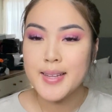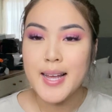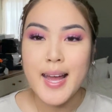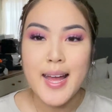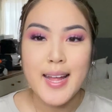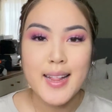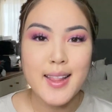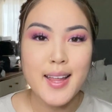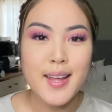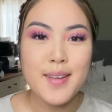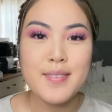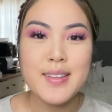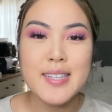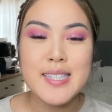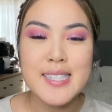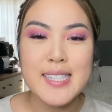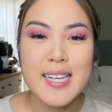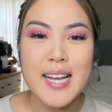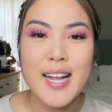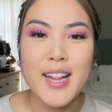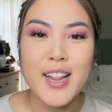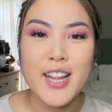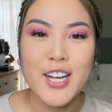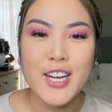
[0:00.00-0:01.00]
I love this
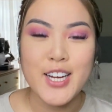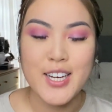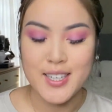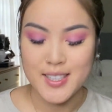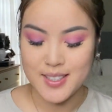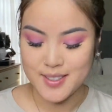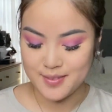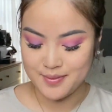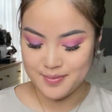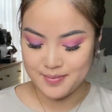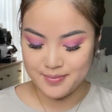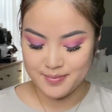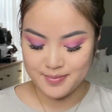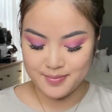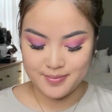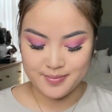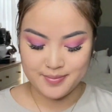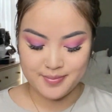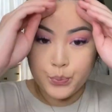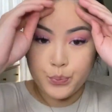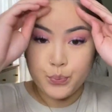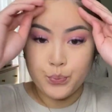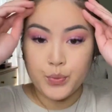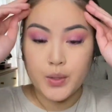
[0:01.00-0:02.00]
color.
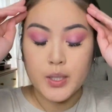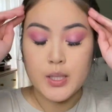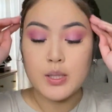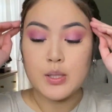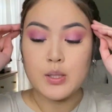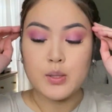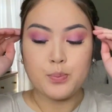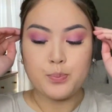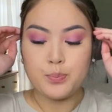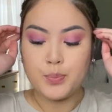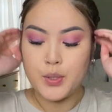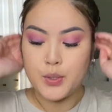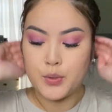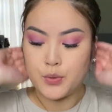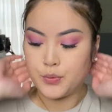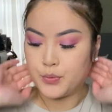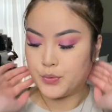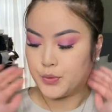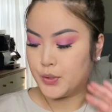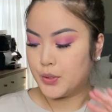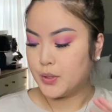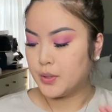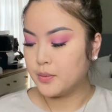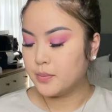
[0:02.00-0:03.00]
This is
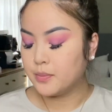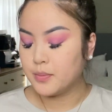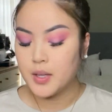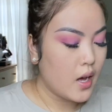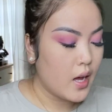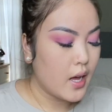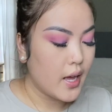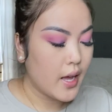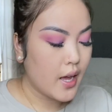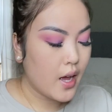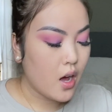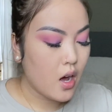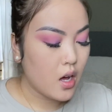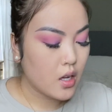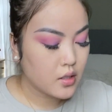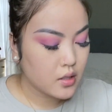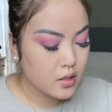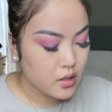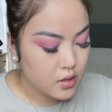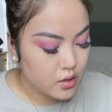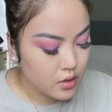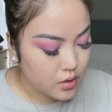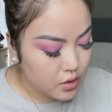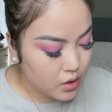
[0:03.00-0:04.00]
beautiful. I
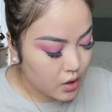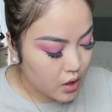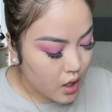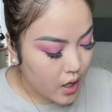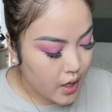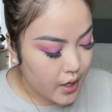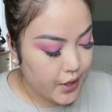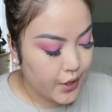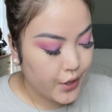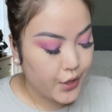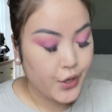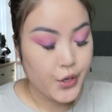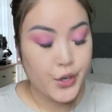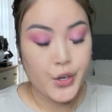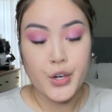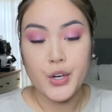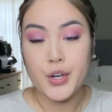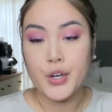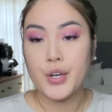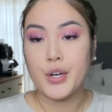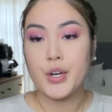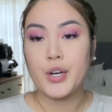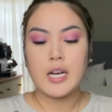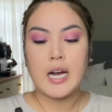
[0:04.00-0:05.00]
also got
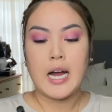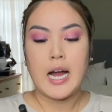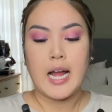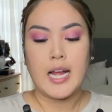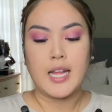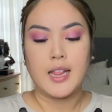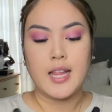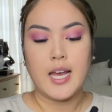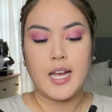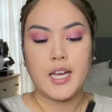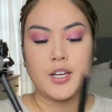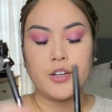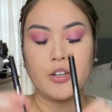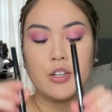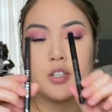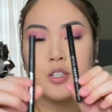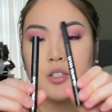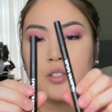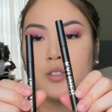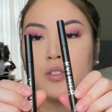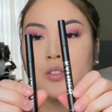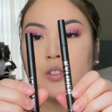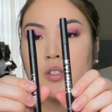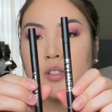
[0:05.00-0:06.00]
her Kylie
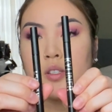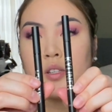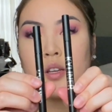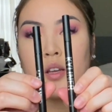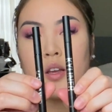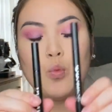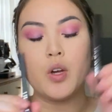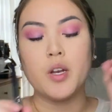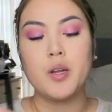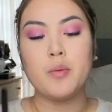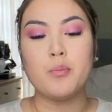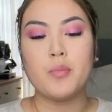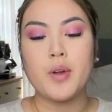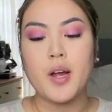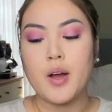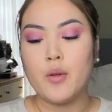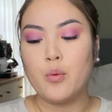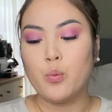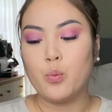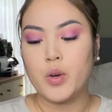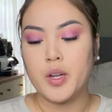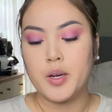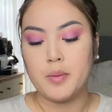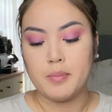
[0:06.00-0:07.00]
liners, one in
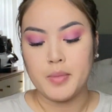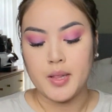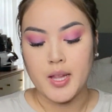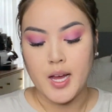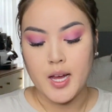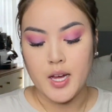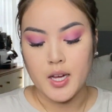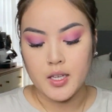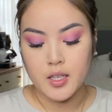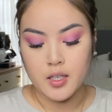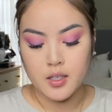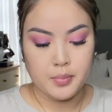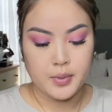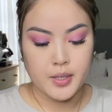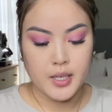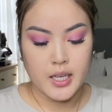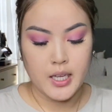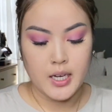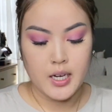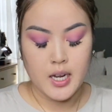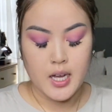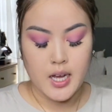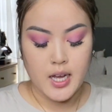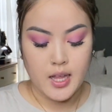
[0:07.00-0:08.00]
brown, one in black, but
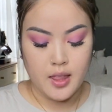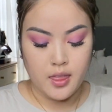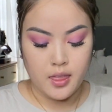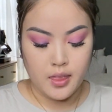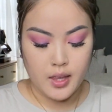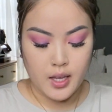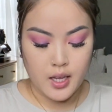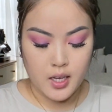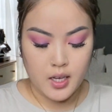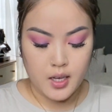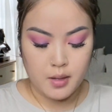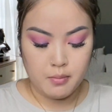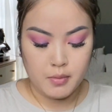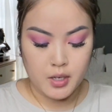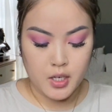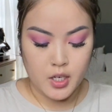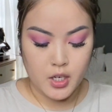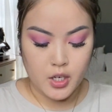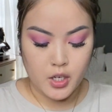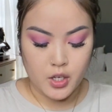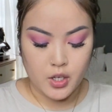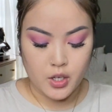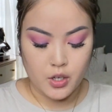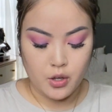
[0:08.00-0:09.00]
I think I'm
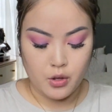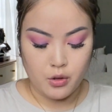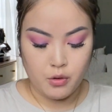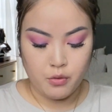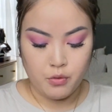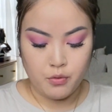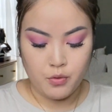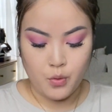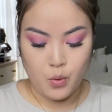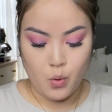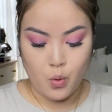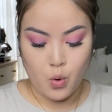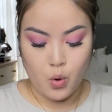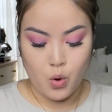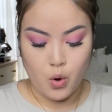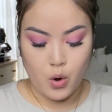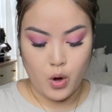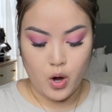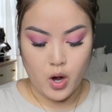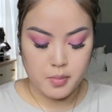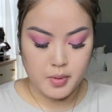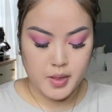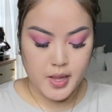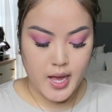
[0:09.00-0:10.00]
gonna go
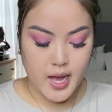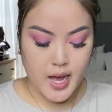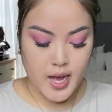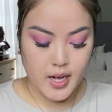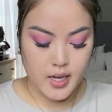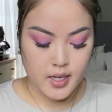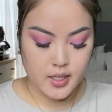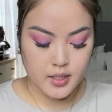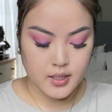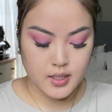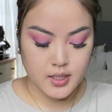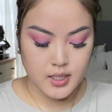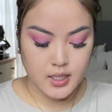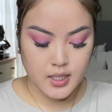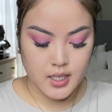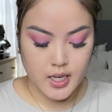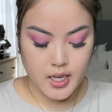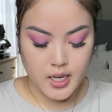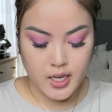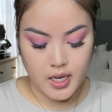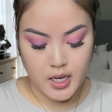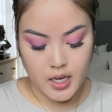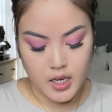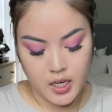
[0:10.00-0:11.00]
for the black
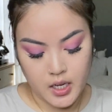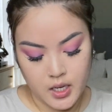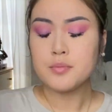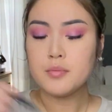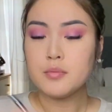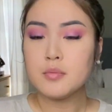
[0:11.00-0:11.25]
today.